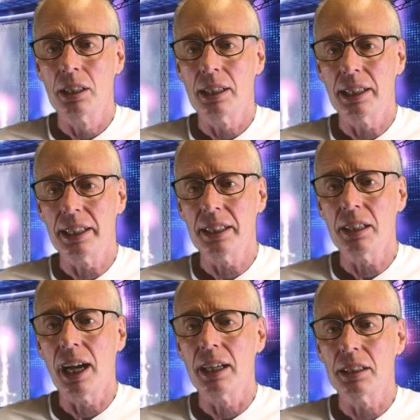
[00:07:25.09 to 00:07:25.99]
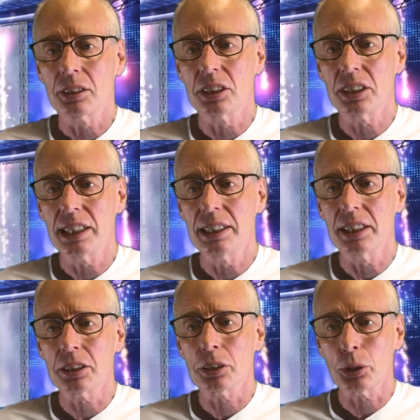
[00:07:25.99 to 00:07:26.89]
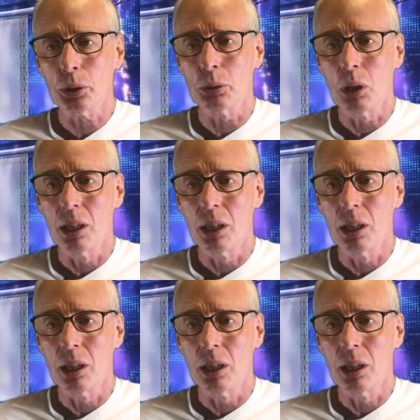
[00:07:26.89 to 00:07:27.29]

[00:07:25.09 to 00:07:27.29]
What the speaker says: here to see this too.